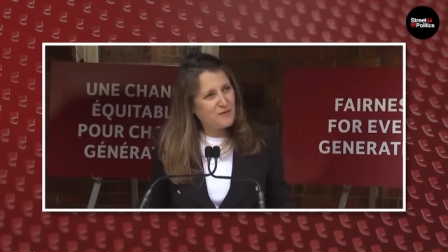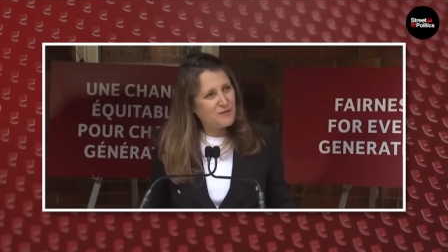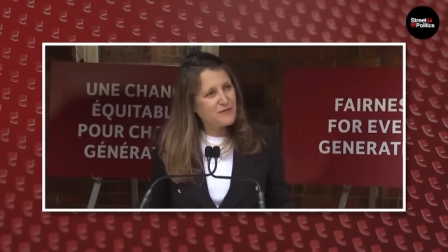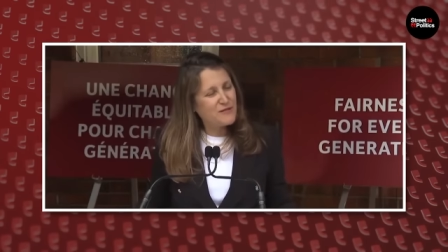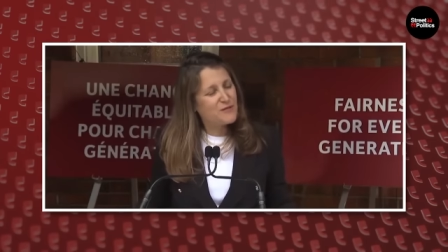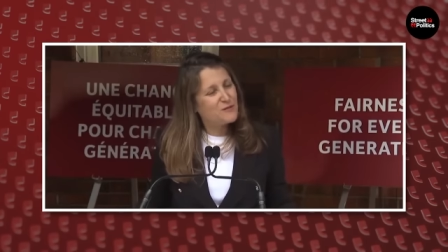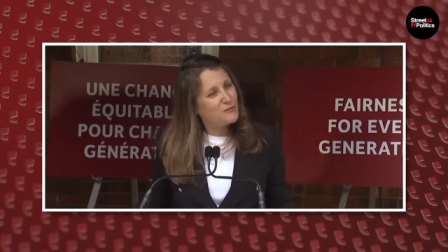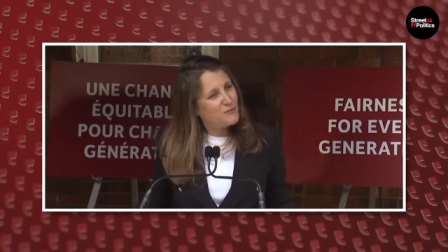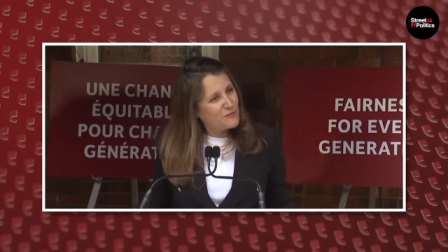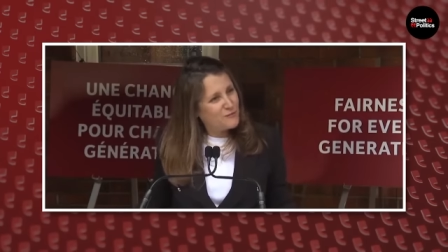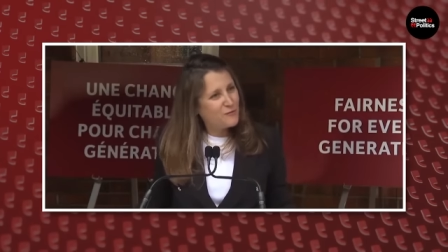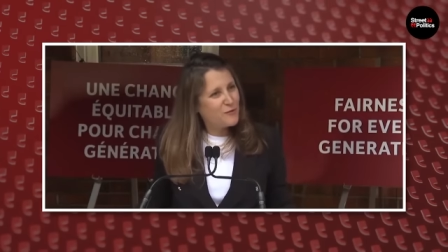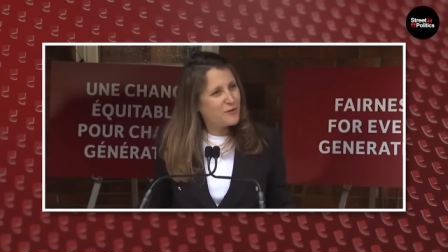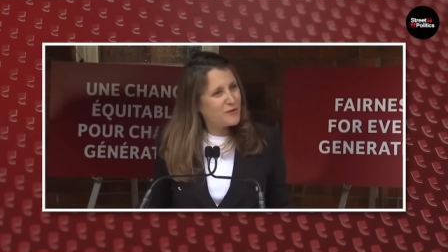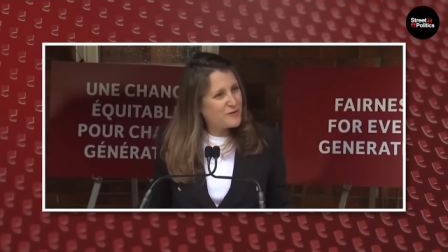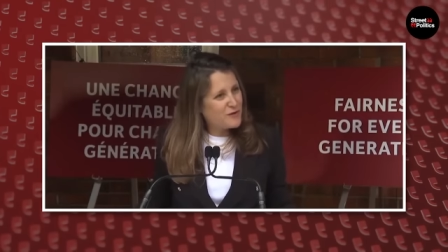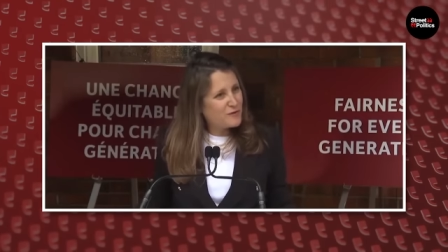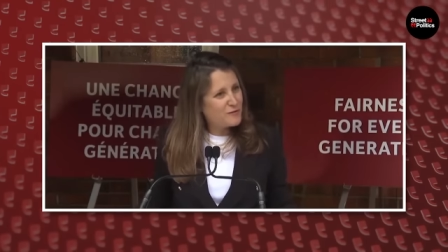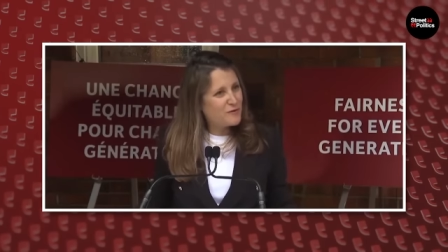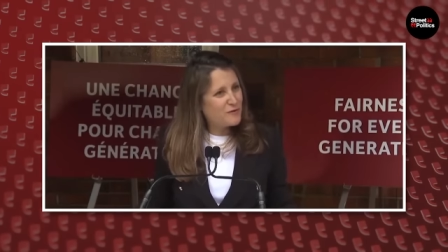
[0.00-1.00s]
to afford
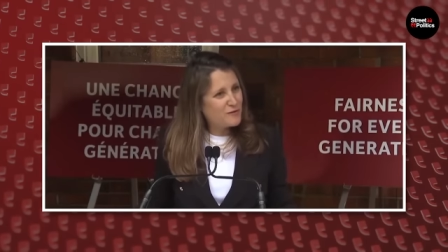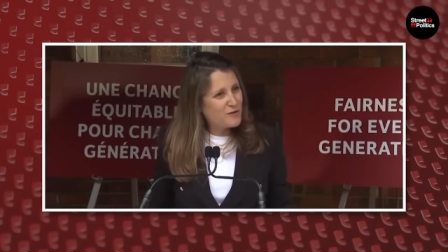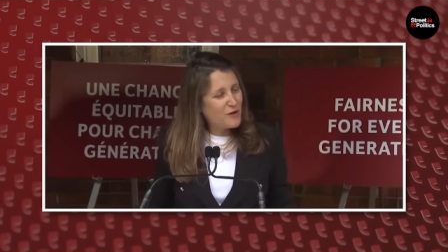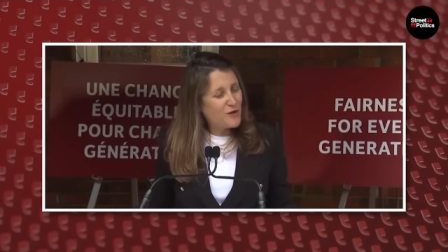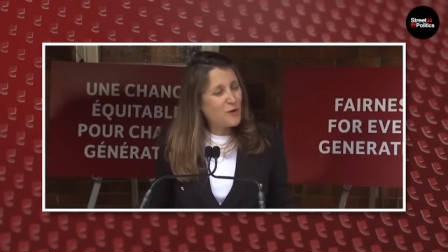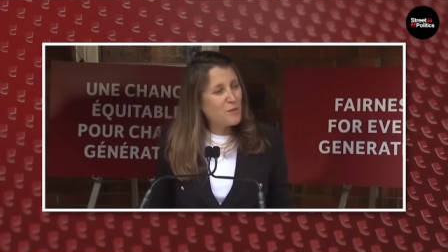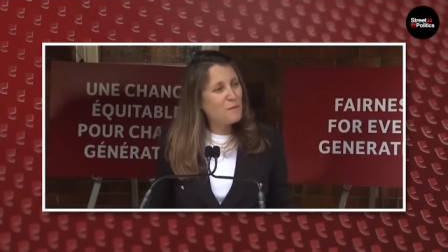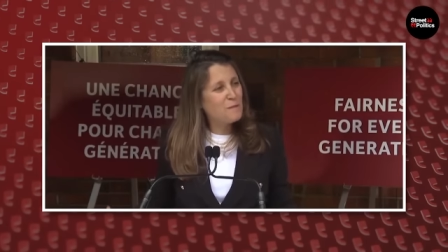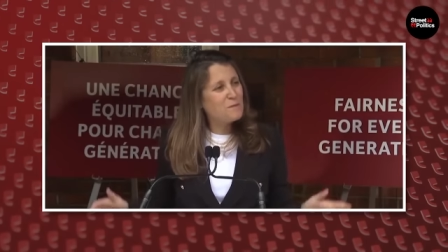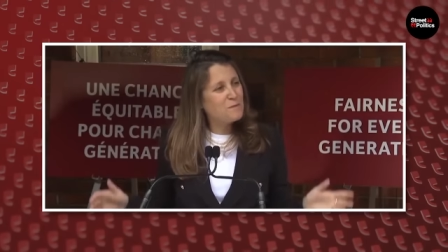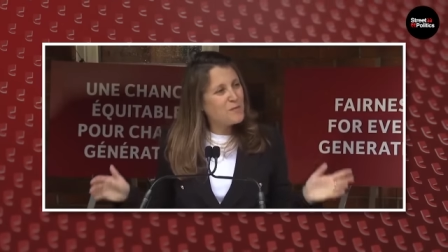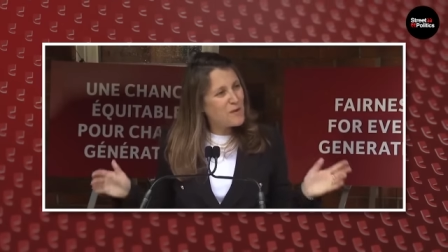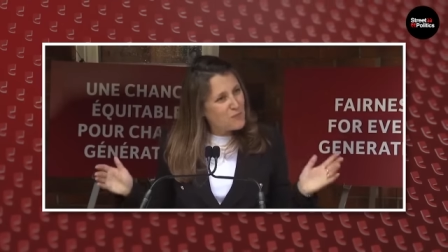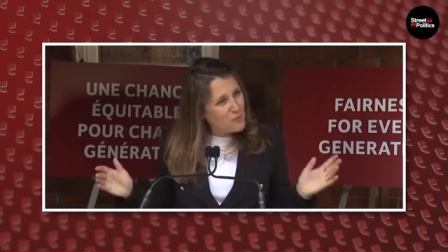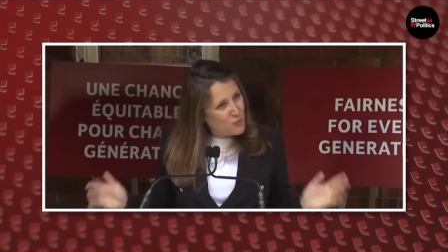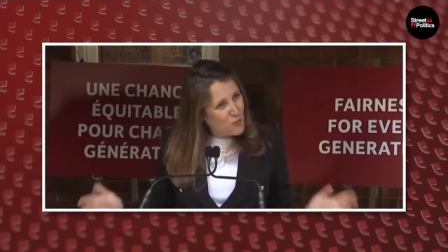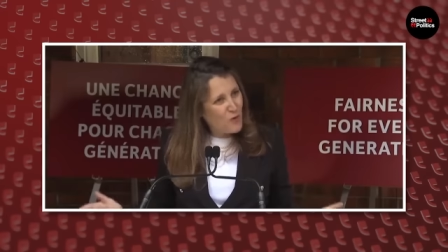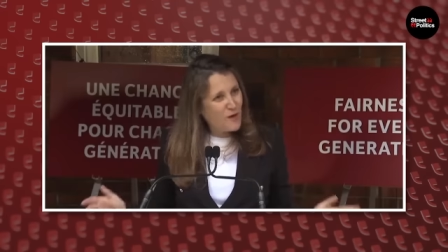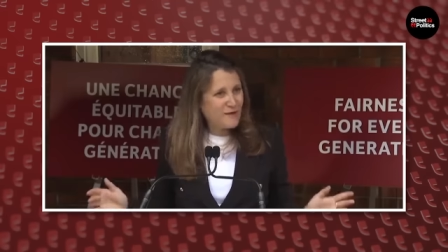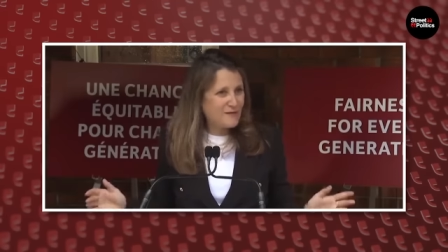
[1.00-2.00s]
their own home, but
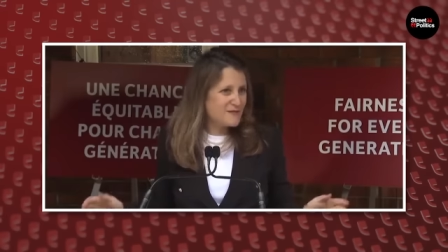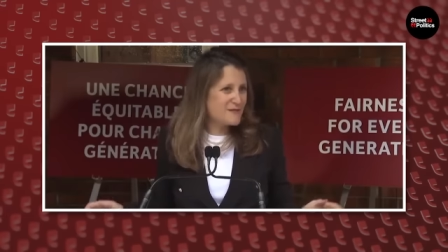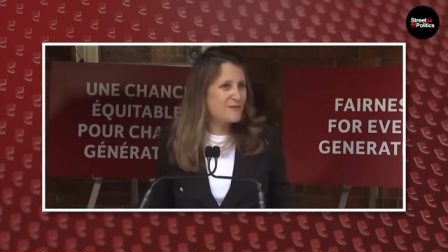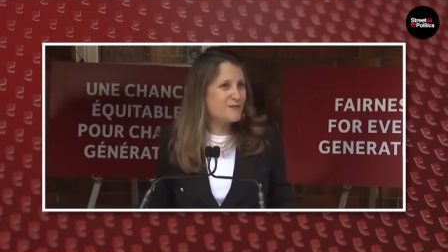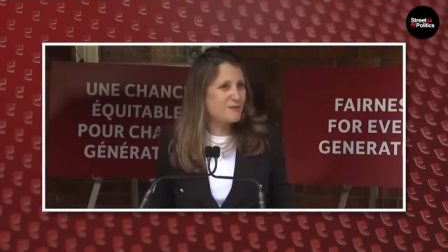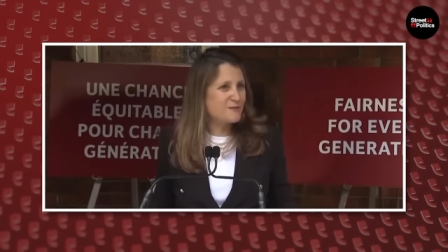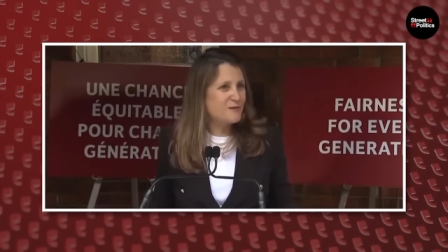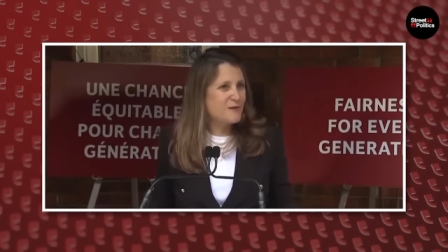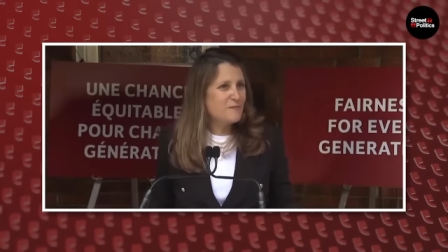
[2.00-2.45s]
want to.